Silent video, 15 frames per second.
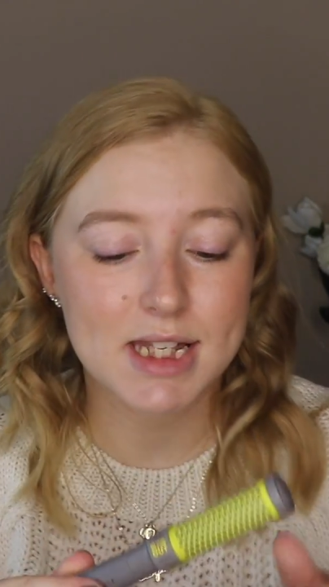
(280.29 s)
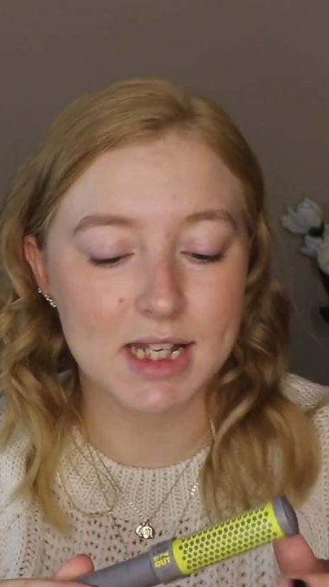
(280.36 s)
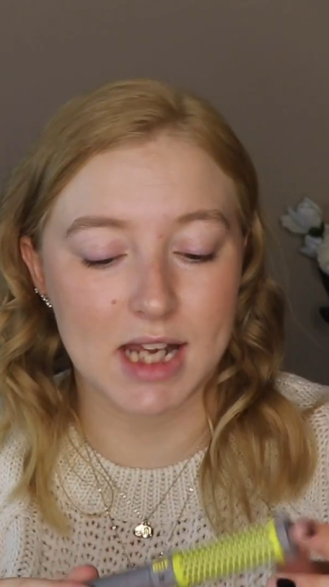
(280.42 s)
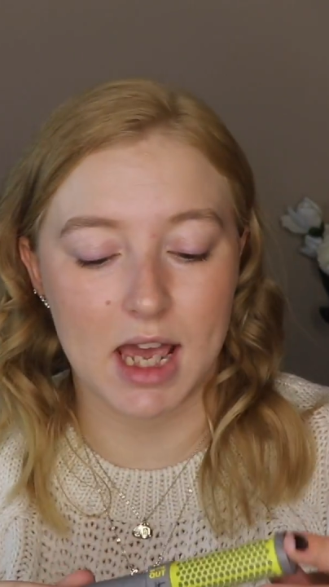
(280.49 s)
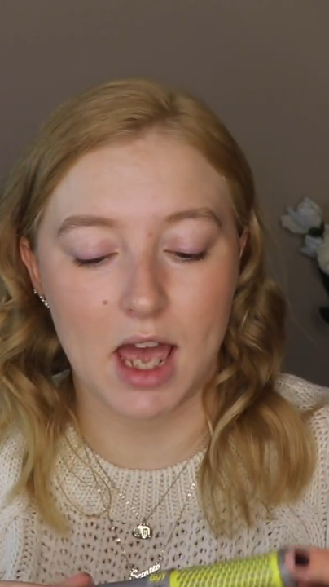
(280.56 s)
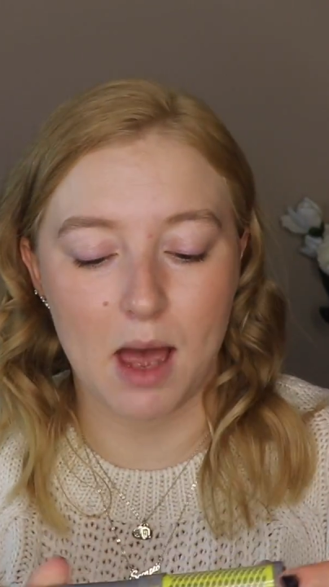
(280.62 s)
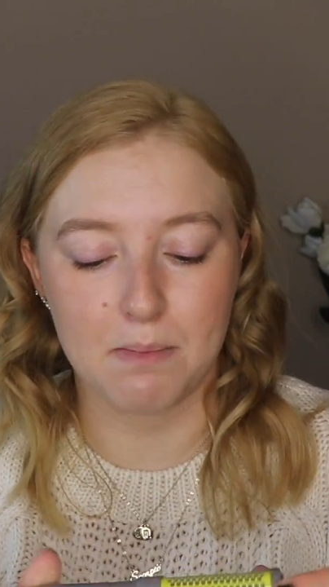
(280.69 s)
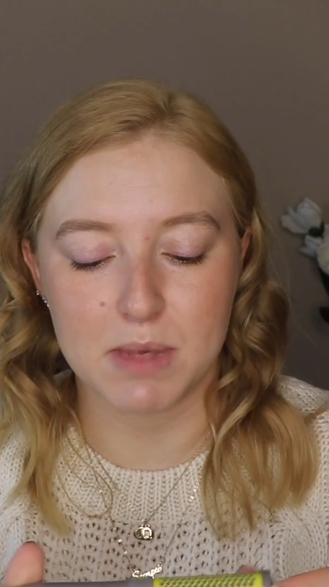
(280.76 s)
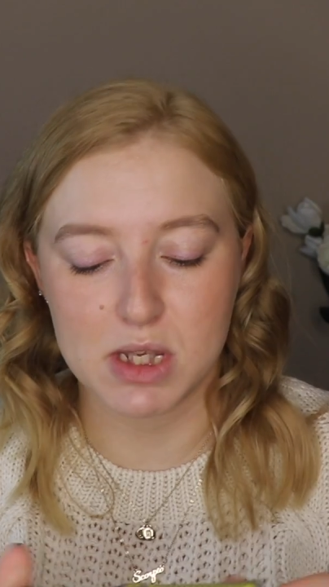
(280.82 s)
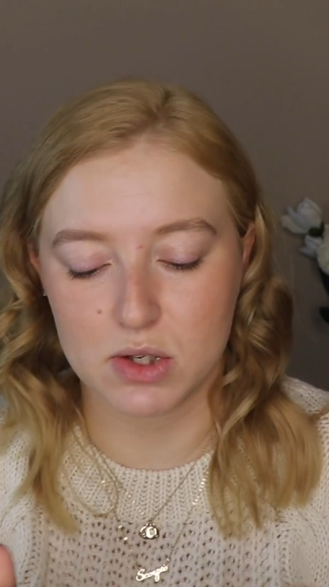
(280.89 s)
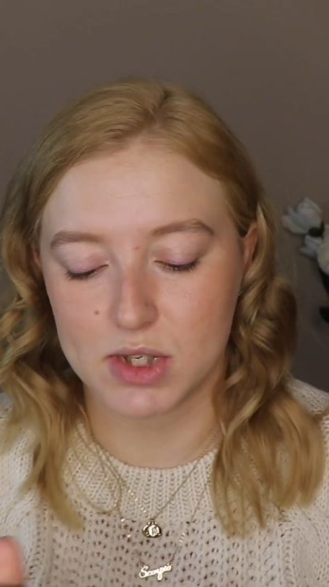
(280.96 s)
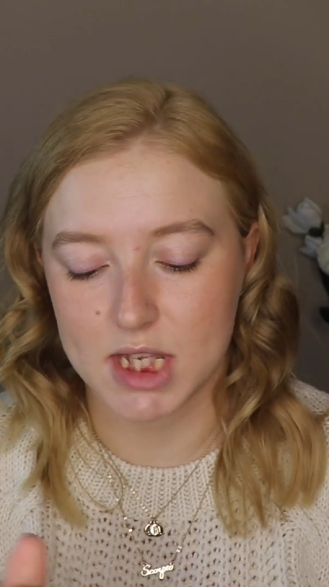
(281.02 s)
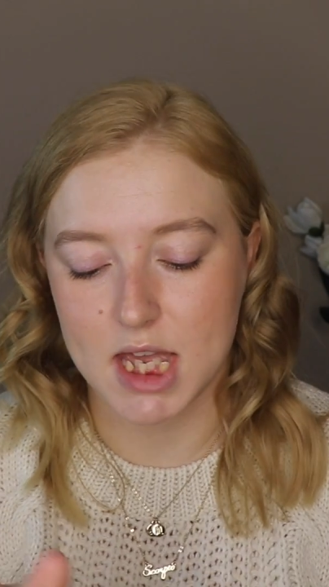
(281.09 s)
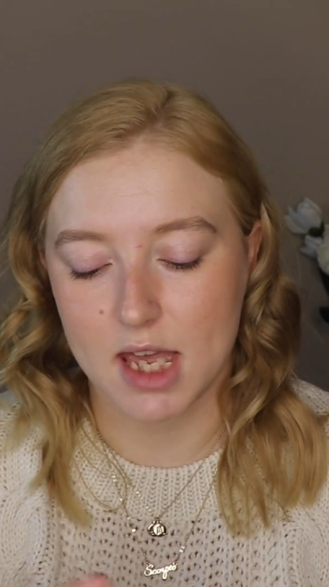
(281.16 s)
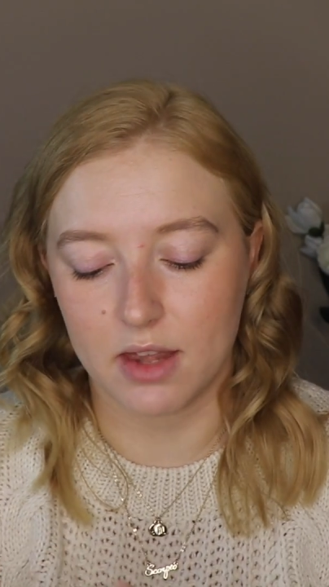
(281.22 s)
Today I'm
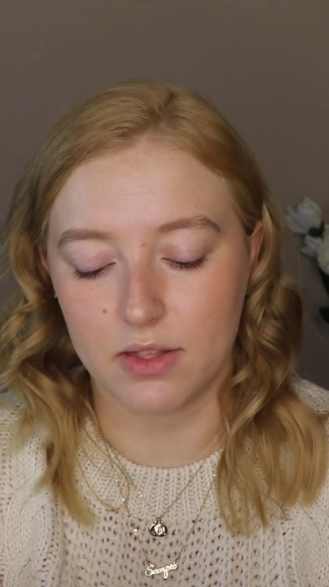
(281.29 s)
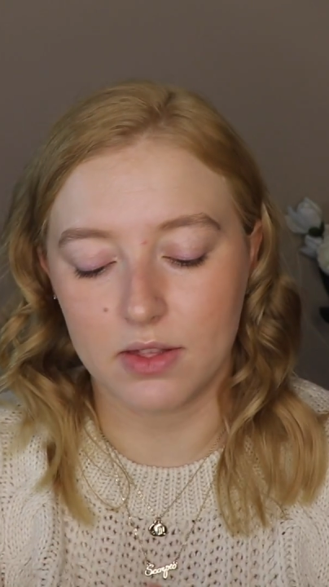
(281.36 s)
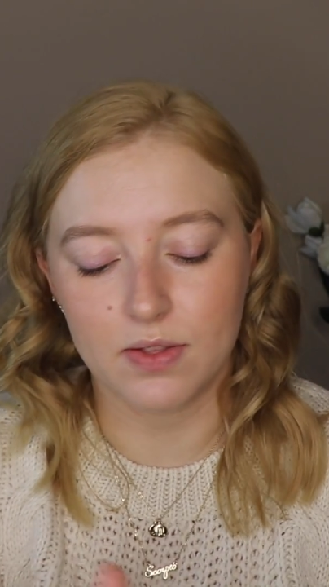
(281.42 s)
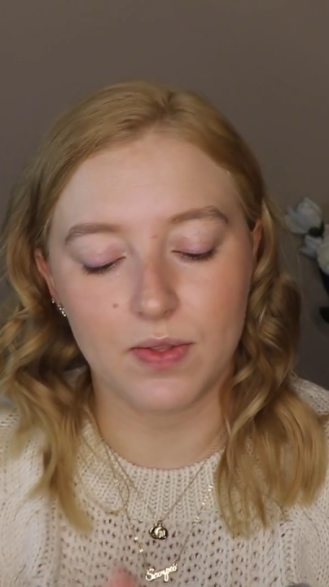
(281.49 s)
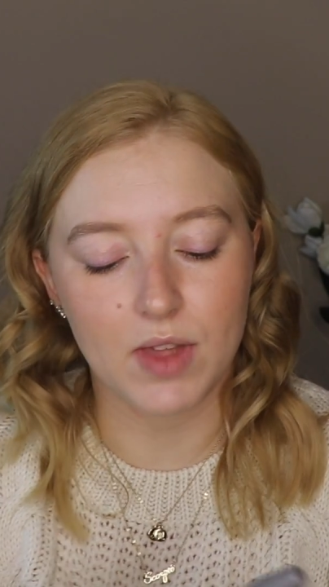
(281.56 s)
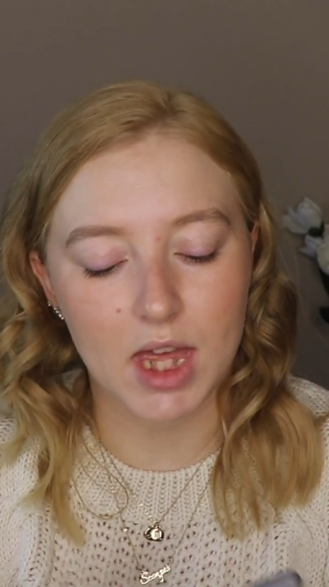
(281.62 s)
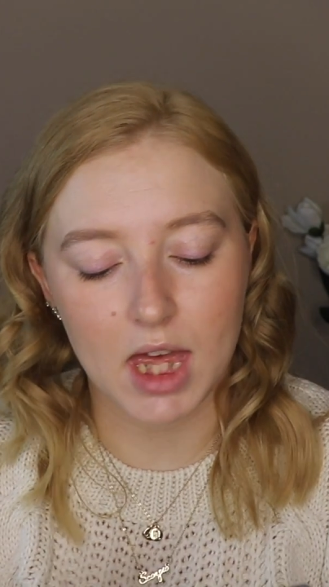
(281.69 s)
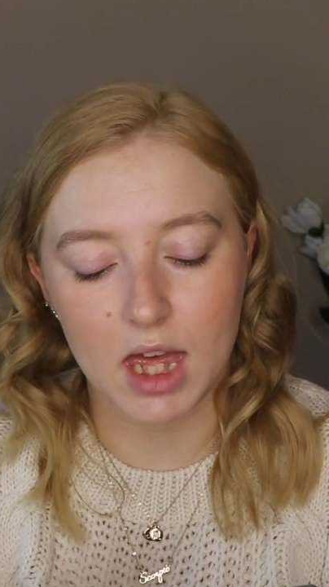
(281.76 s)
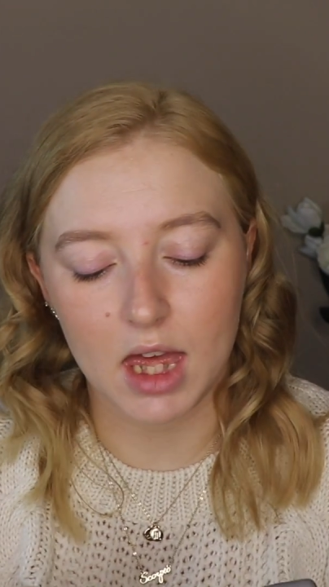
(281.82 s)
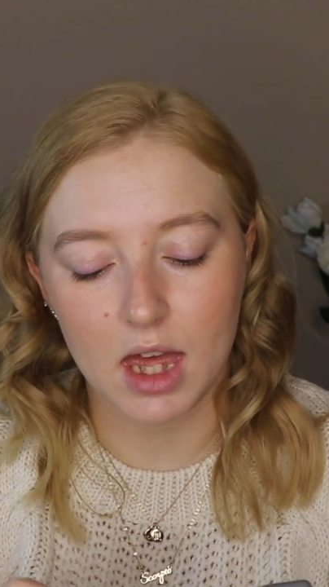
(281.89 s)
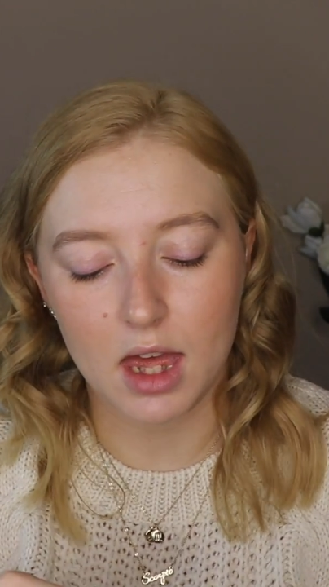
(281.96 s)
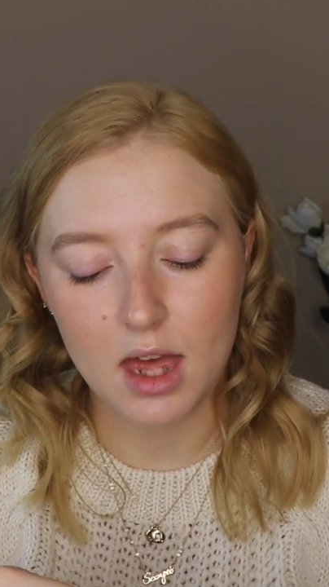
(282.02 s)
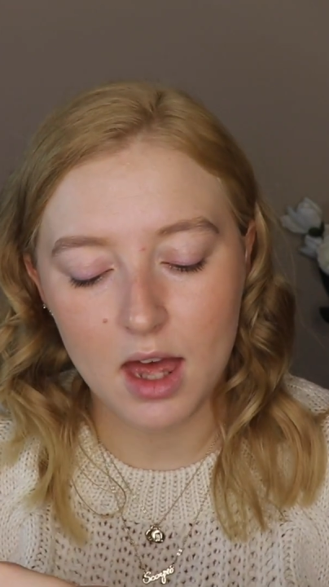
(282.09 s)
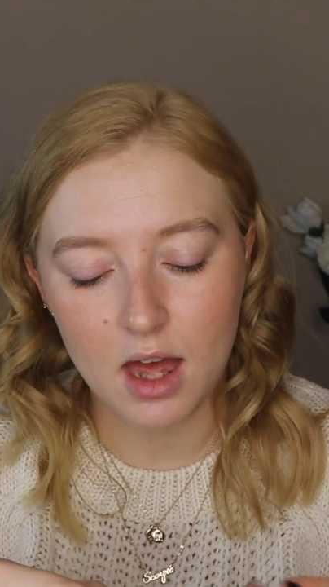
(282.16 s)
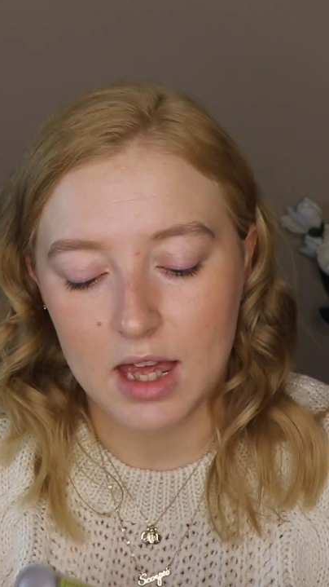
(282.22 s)
using
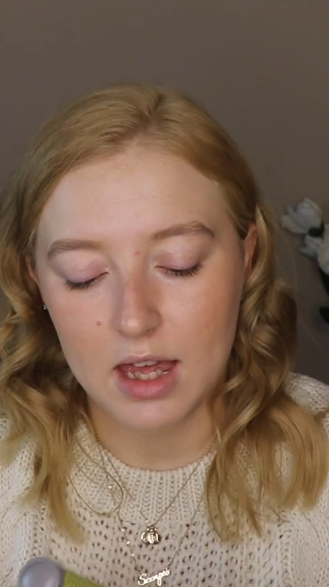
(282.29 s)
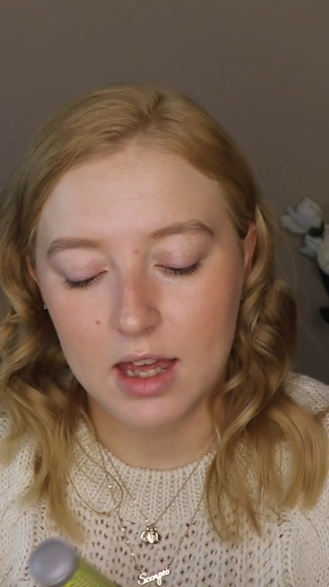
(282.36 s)
the